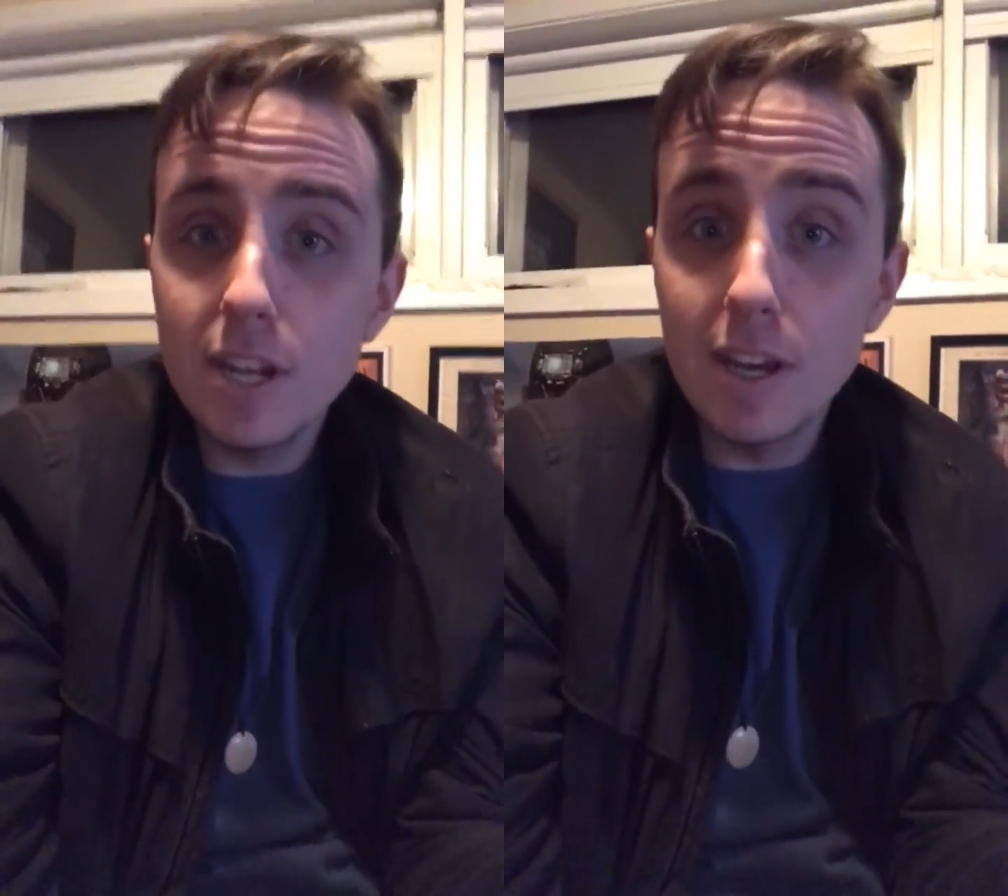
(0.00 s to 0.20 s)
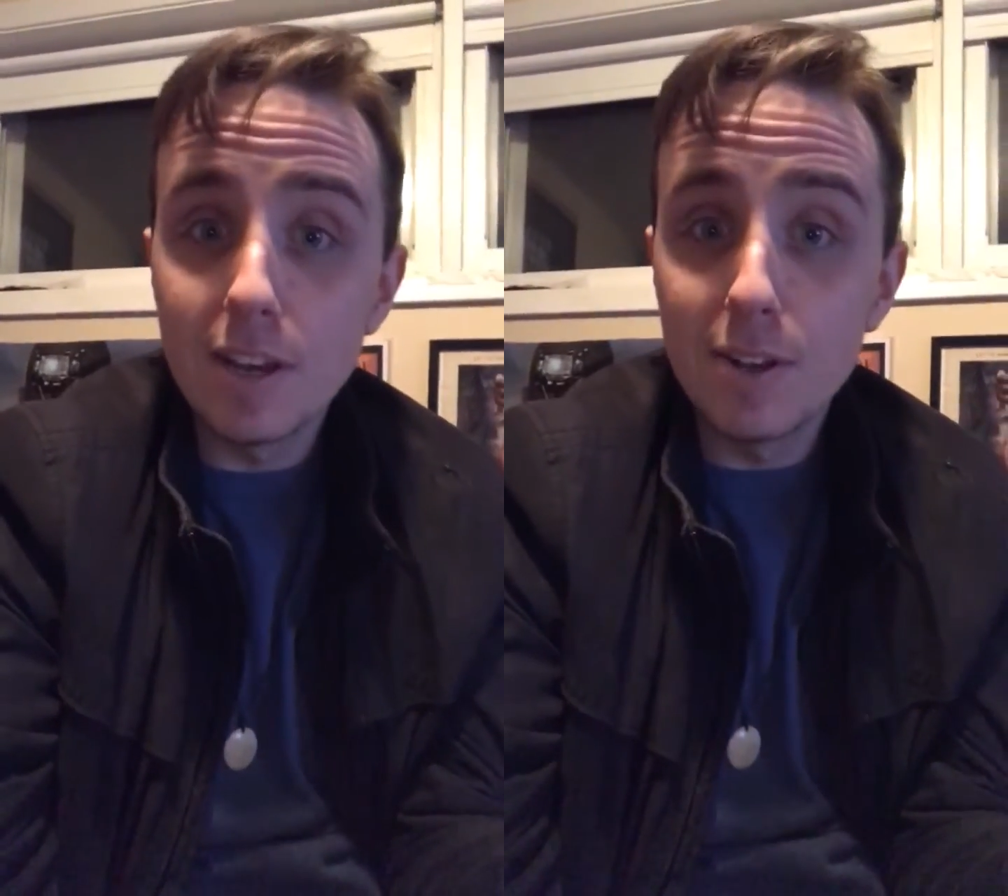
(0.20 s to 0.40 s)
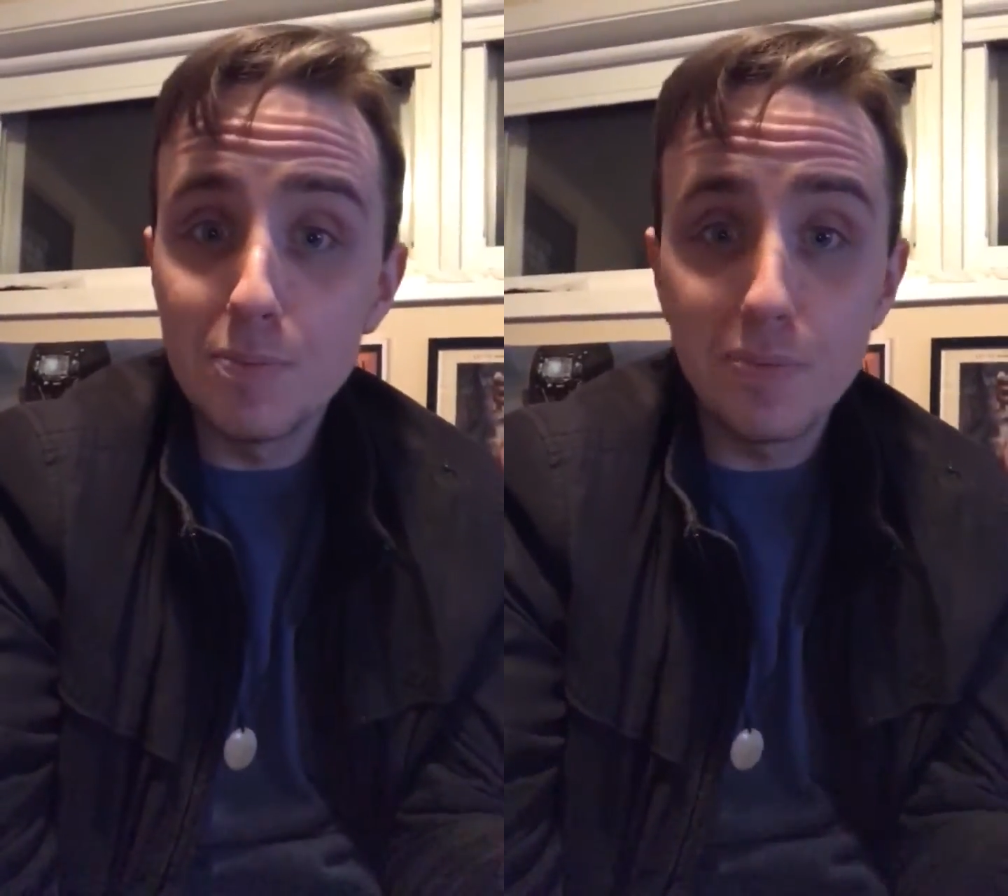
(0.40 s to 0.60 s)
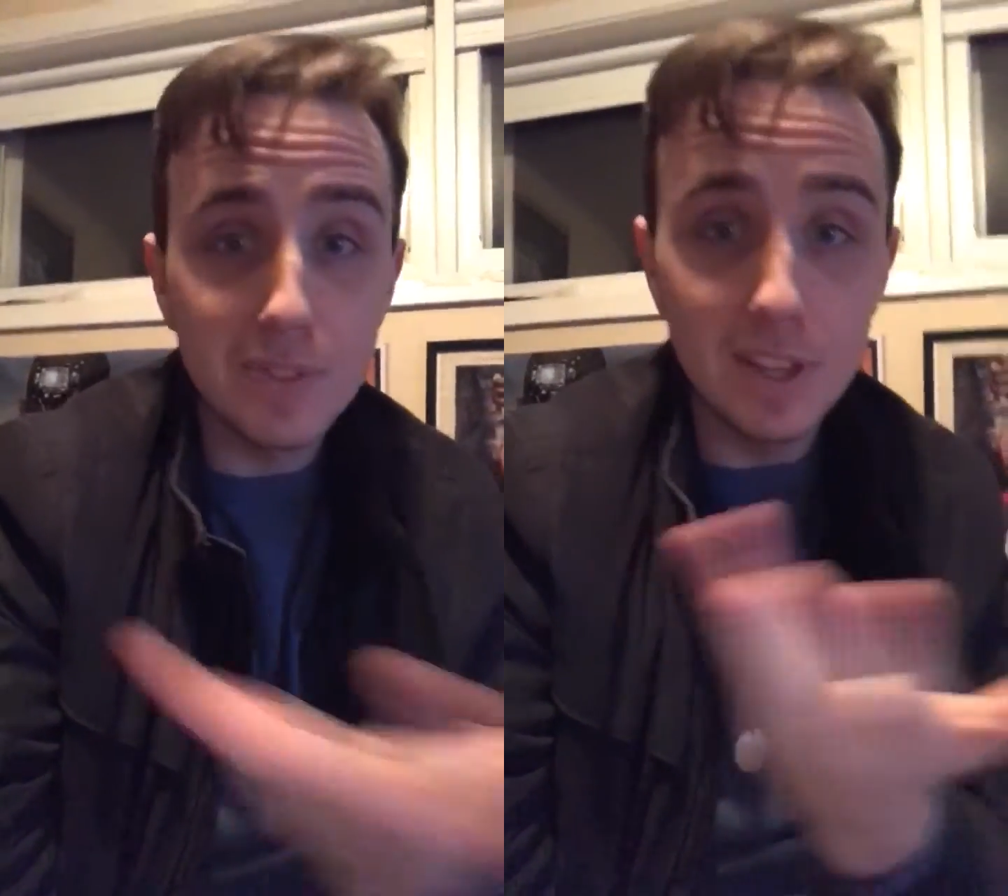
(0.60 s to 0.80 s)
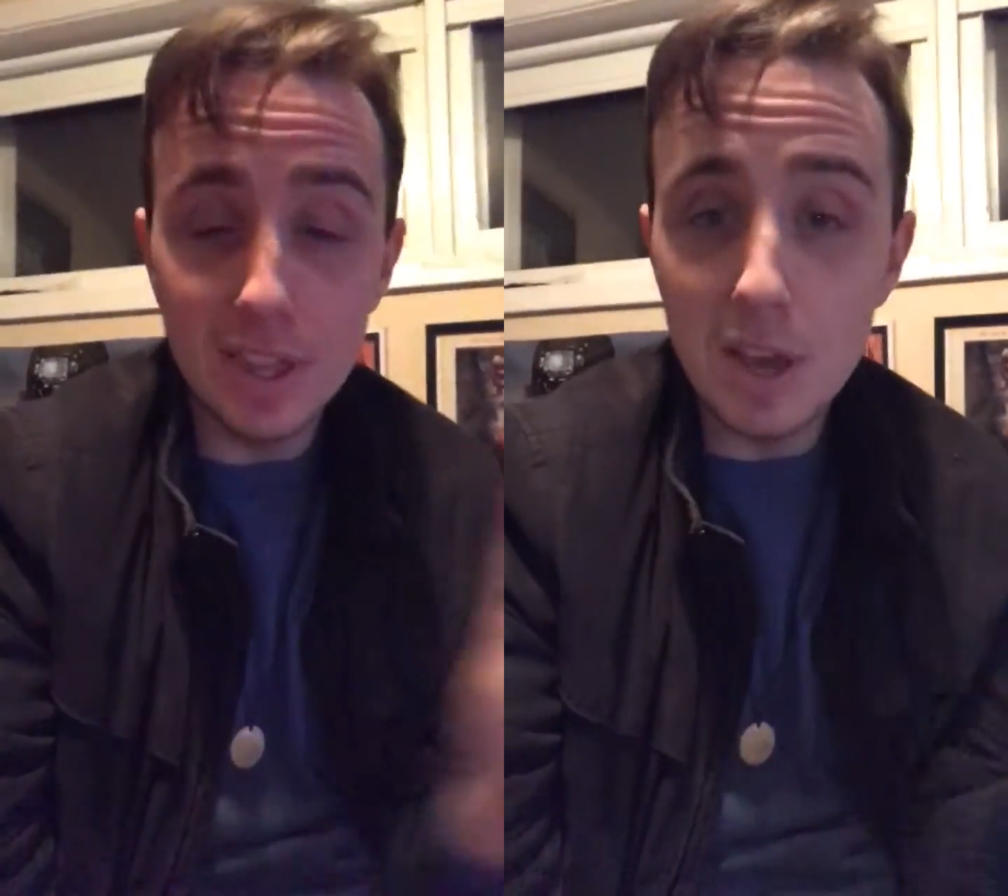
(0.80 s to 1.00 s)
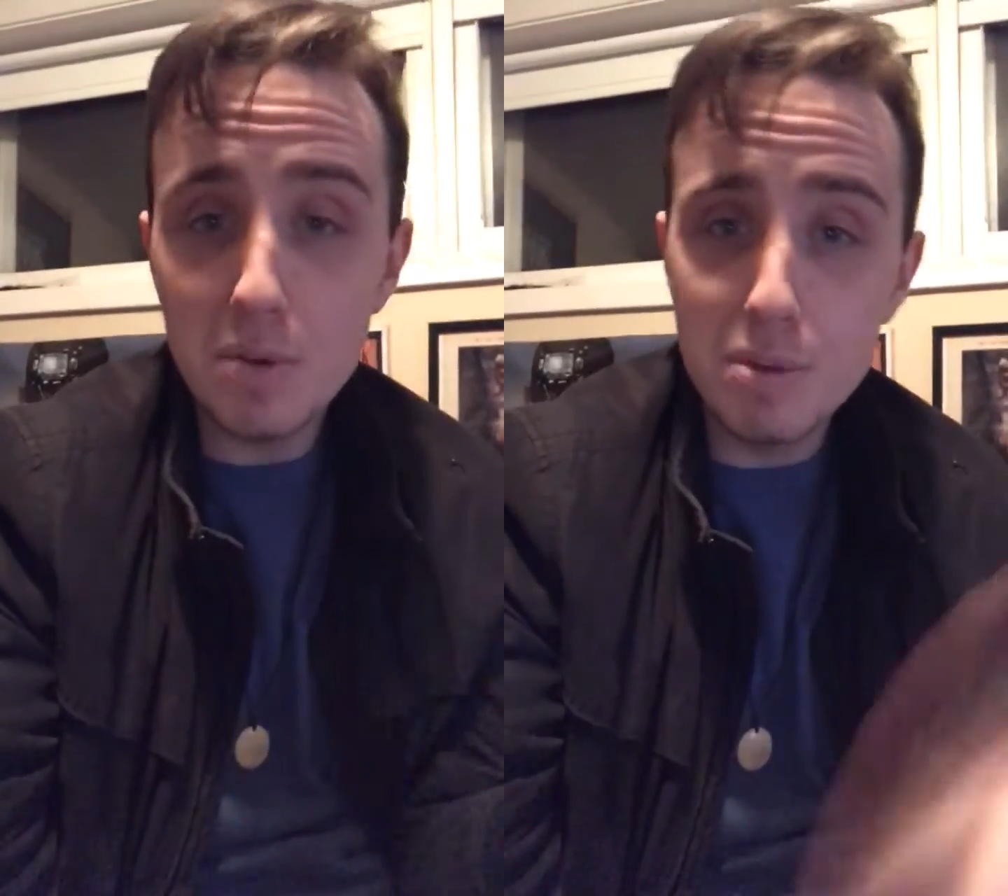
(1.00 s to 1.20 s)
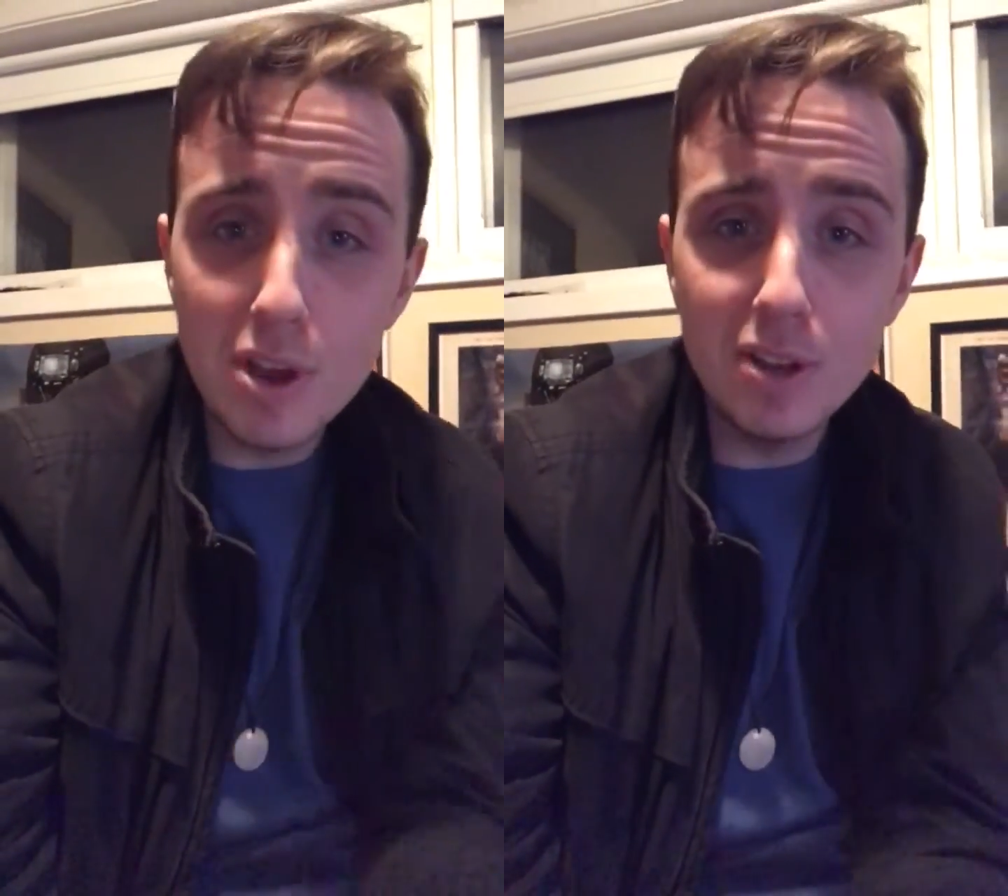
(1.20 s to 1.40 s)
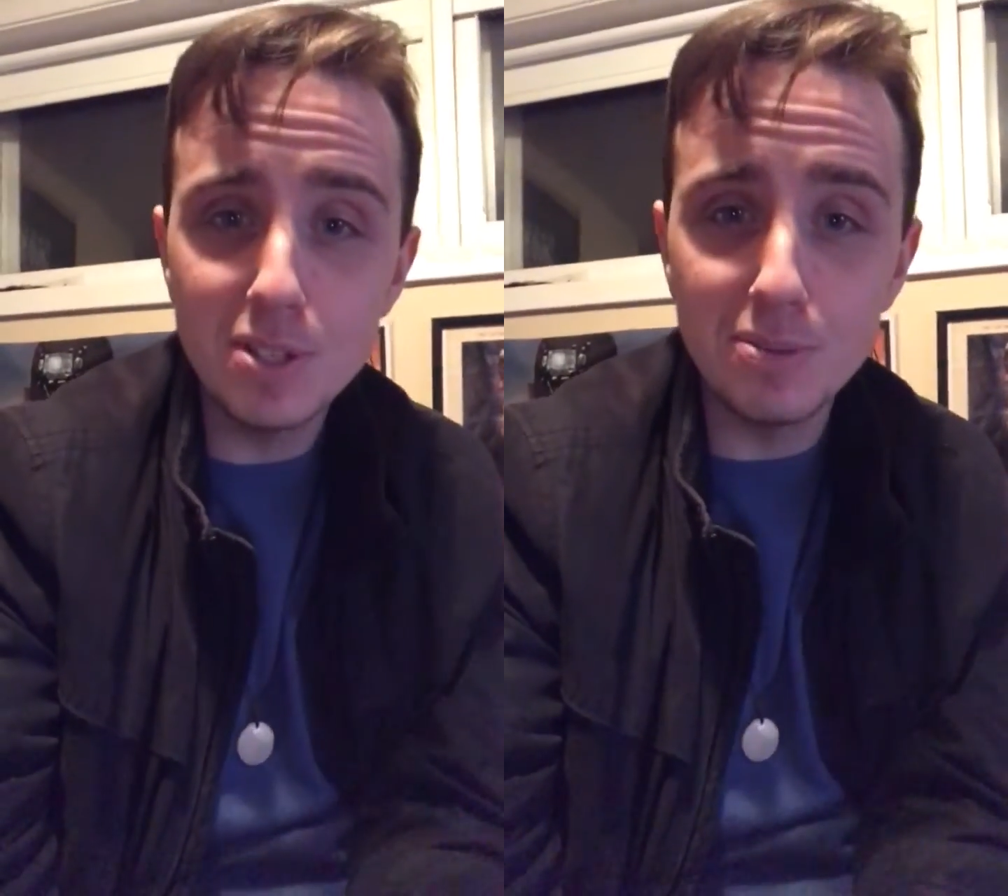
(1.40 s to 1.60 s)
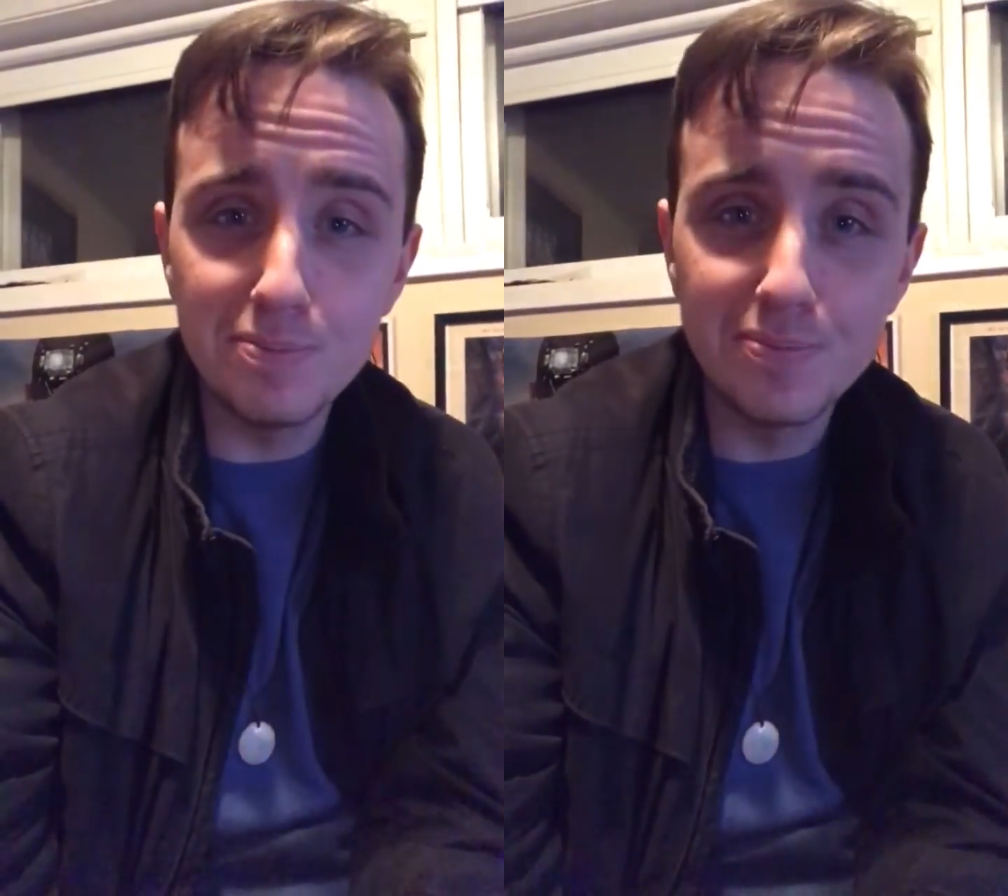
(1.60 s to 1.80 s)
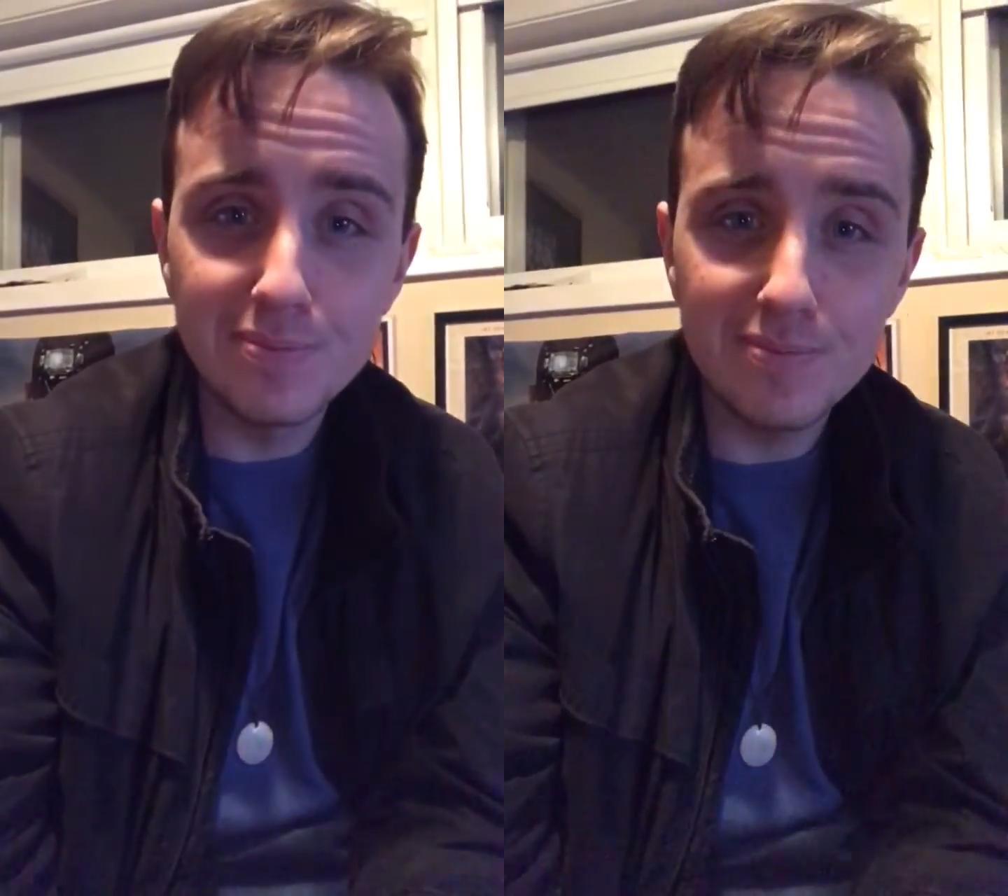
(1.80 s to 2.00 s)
it. And that would be awesome.